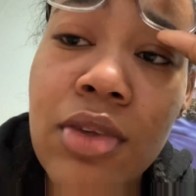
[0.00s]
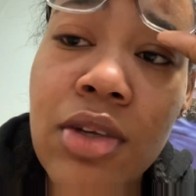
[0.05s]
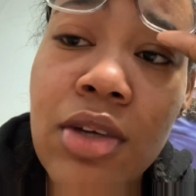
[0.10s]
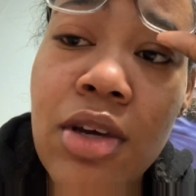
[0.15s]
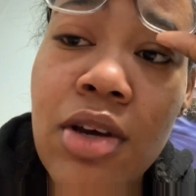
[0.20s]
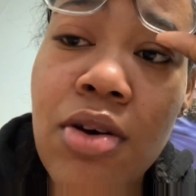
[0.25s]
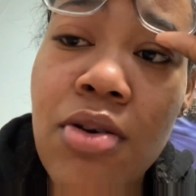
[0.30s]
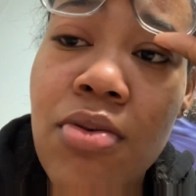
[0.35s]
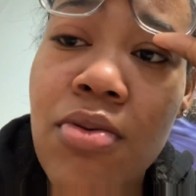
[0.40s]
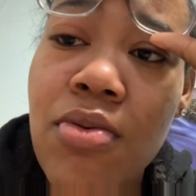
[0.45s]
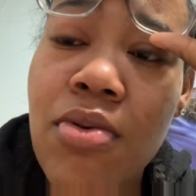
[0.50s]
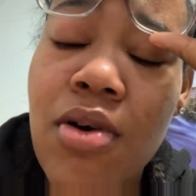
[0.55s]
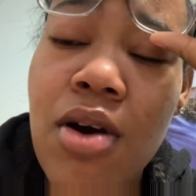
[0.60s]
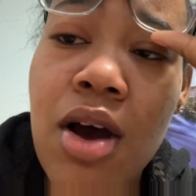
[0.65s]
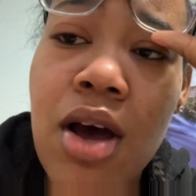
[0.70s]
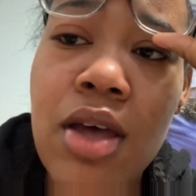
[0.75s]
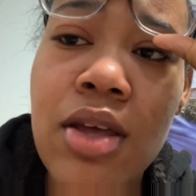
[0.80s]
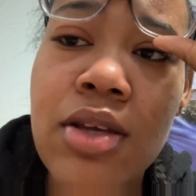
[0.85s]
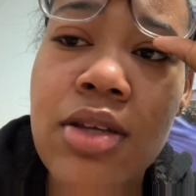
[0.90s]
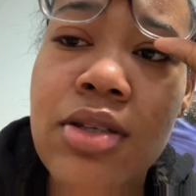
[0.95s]
Yo,
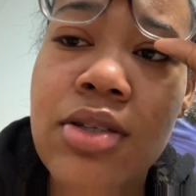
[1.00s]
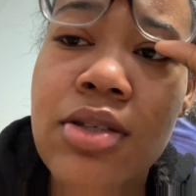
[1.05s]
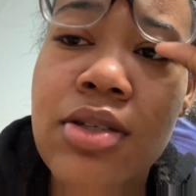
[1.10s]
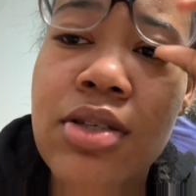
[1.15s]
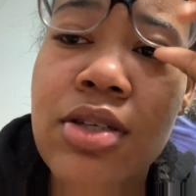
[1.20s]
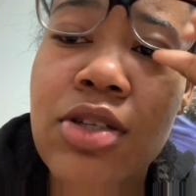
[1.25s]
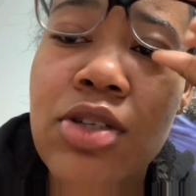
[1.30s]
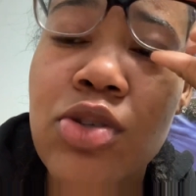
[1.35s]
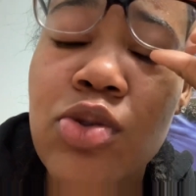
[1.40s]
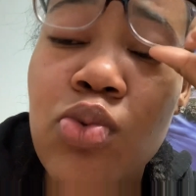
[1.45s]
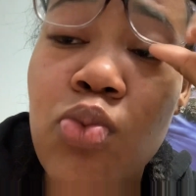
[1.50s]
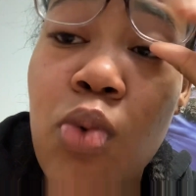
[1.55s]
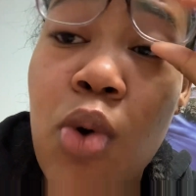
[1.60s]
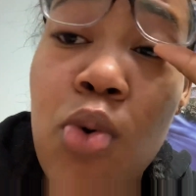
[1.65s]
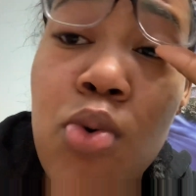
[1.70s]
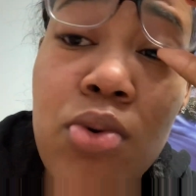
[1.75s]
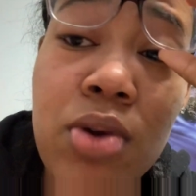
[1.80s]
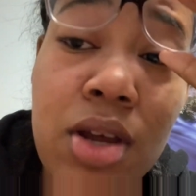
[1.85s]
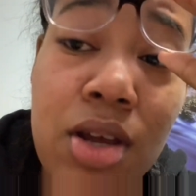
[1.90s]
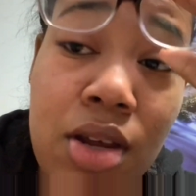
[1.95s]
it's it's
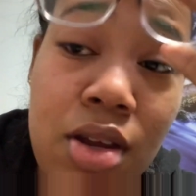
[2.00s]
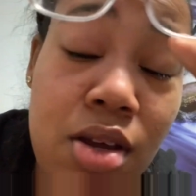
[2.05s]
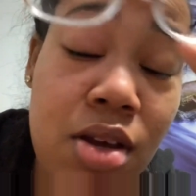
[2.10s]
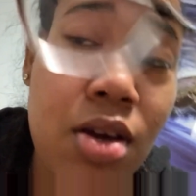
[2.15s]
swollen.